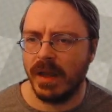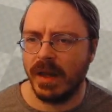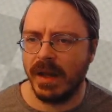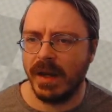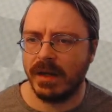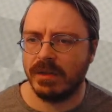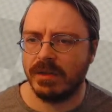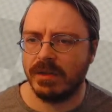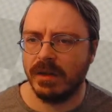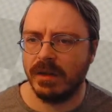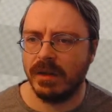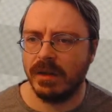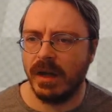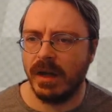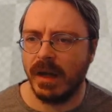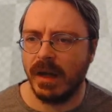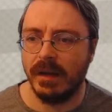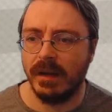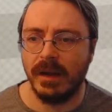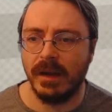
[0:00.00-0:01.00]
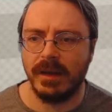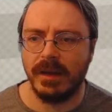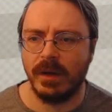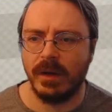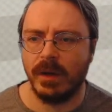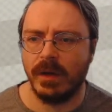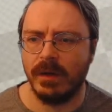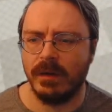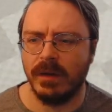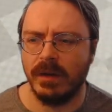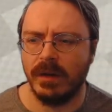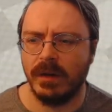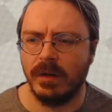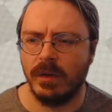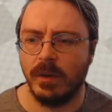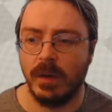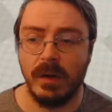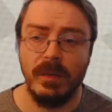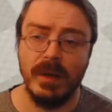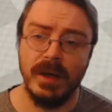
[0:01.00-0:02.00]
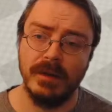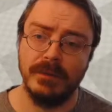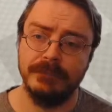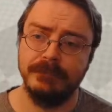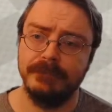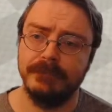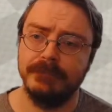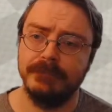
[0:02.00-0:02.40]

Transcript: That actually, I like that quite a bit.